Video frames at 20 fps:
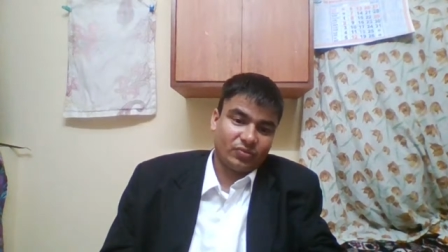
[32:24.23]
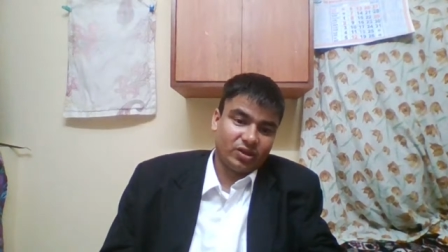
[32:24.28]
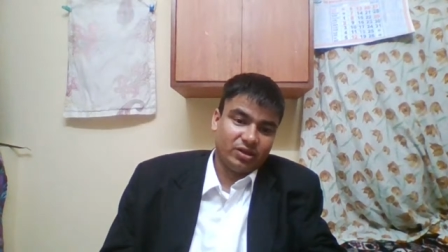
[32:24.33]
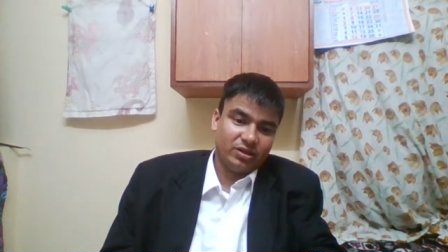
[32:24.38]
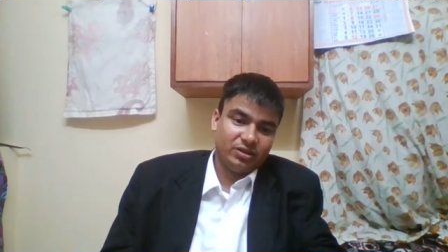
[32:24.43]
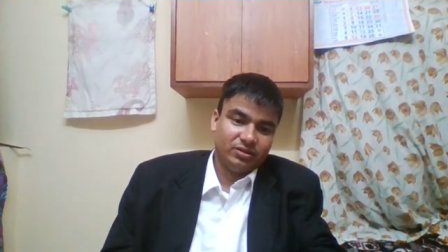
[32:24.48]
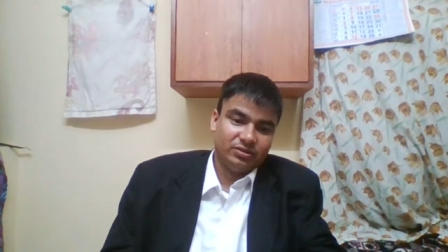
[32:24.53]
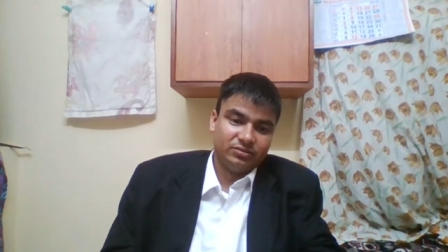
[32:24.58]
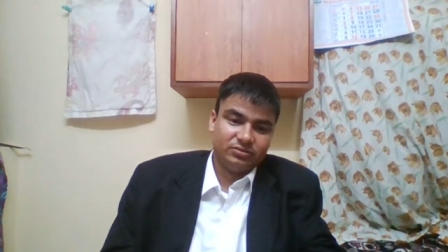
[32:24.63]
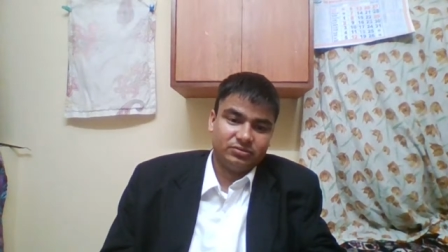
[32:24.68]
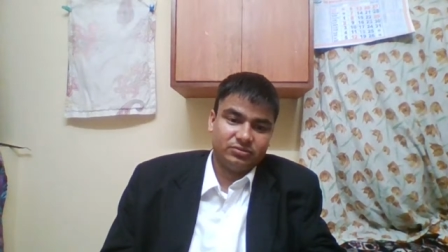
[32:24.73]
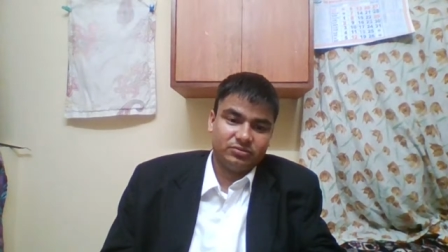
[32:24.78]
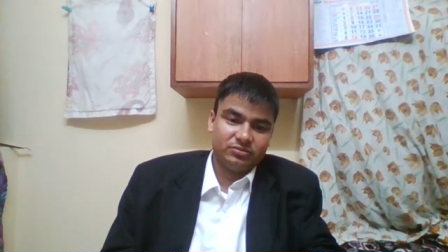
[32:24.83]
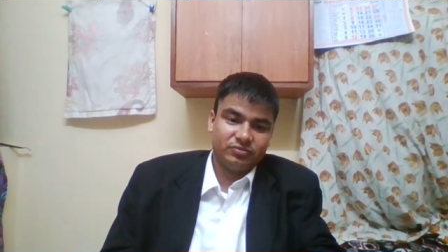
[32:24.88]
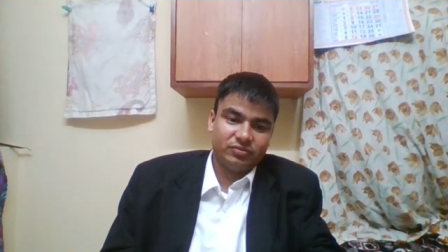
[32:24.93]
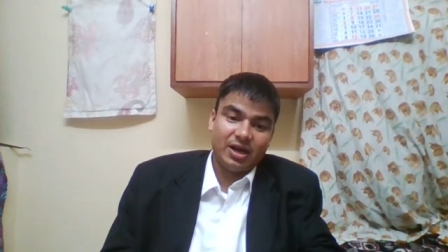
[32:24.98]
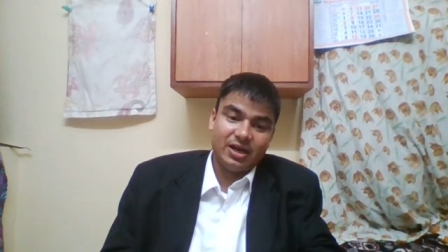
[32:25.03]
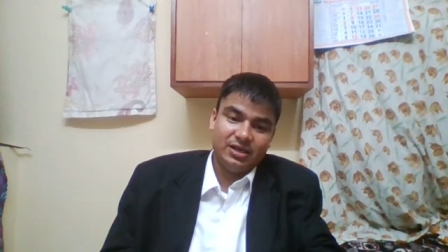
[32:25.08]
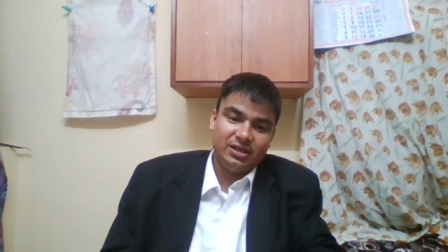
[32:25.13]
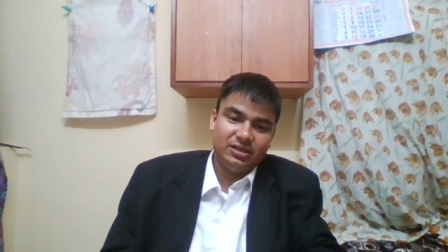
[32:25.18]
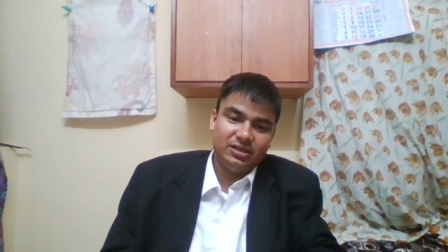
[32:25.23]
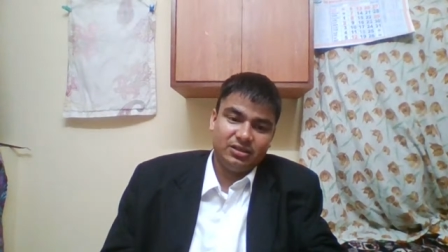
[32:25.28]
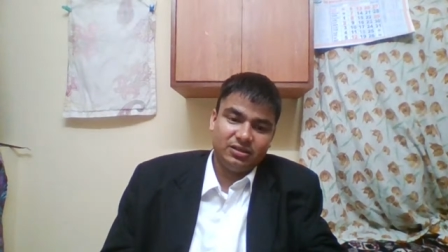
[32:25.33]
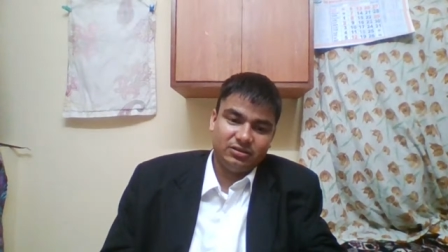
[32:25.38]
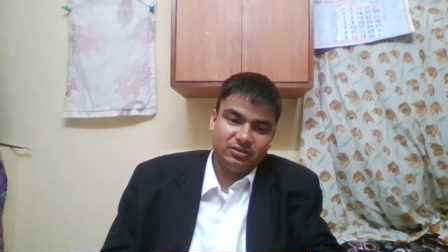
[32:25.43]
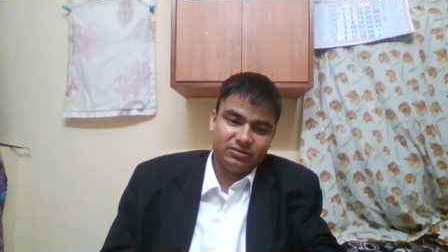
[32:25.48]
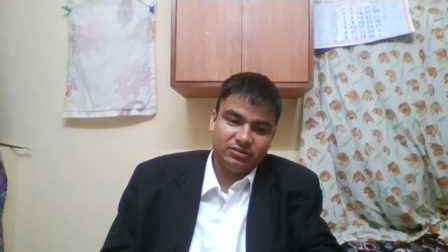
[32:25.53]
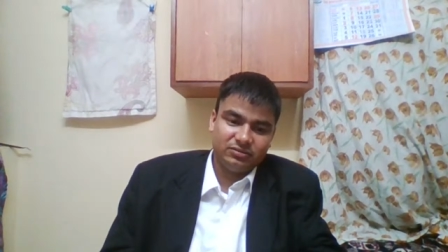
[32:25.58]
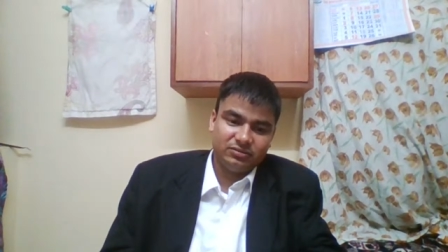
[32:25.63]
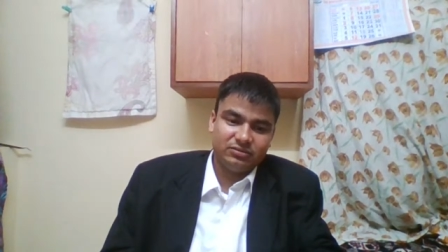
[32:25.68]
uh, filing
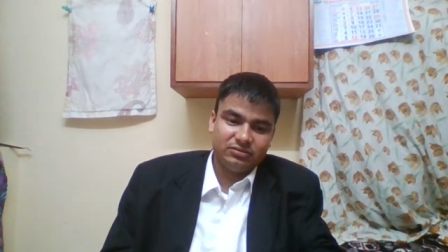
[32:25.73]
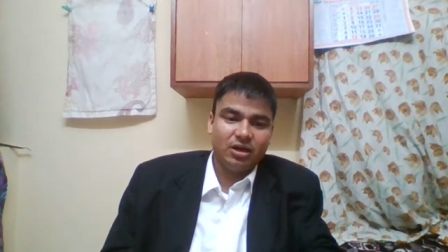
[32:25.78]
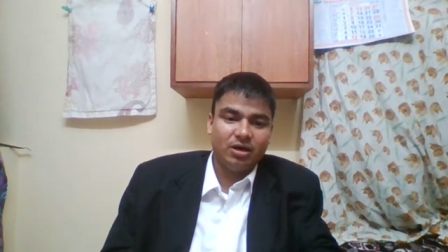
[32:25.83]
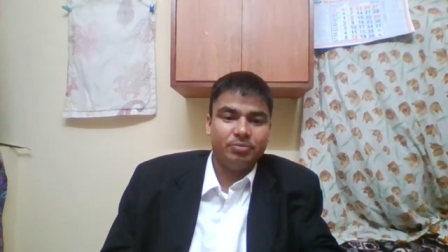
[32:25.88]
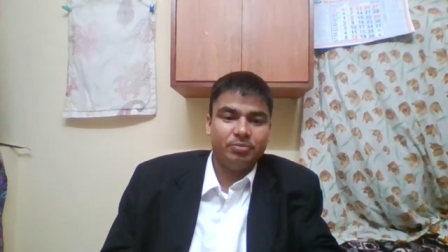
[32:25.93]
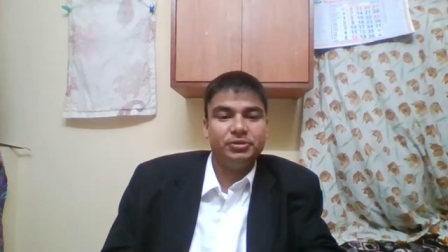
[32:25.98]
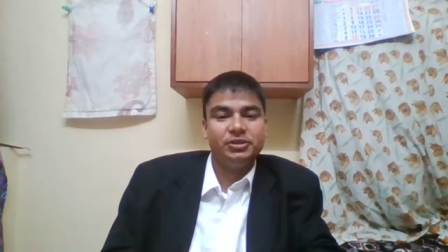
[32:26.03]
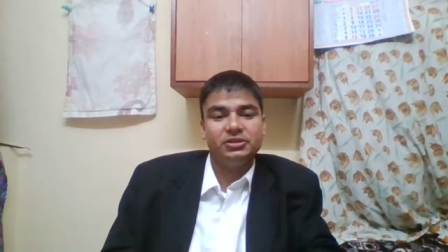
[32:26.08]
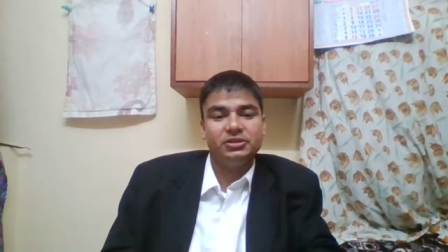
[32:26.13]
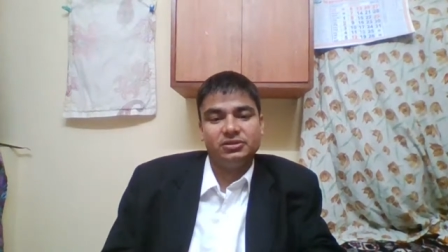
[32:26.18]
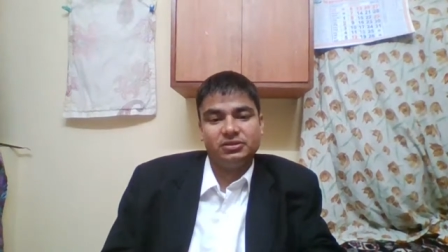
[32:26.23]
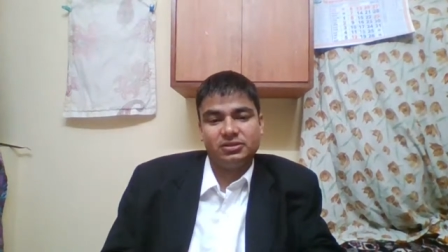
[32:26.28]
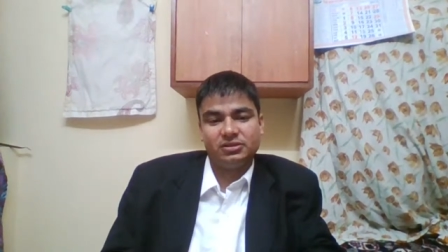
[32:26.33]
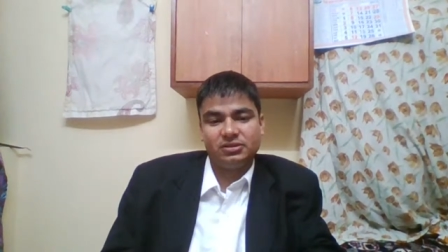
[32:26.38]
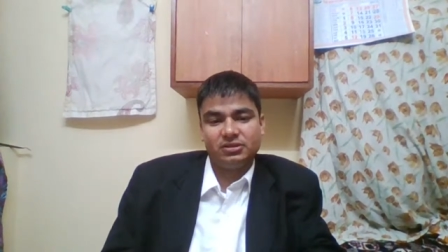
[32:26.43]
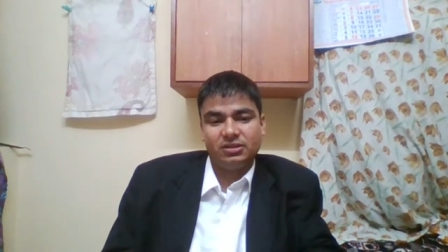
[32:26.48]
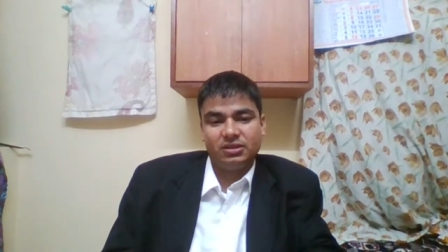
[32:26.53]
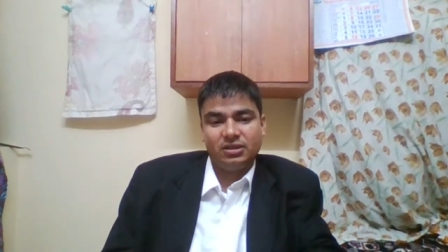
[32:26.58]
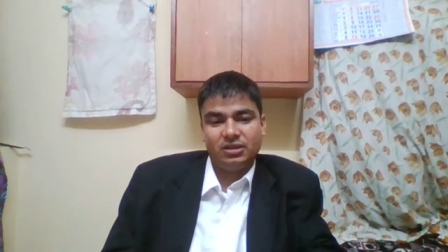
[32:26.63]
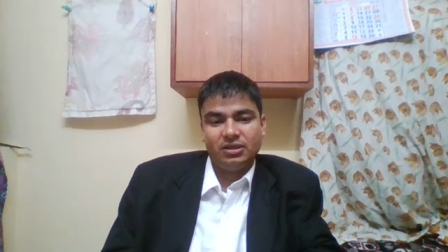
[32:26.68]
appeals,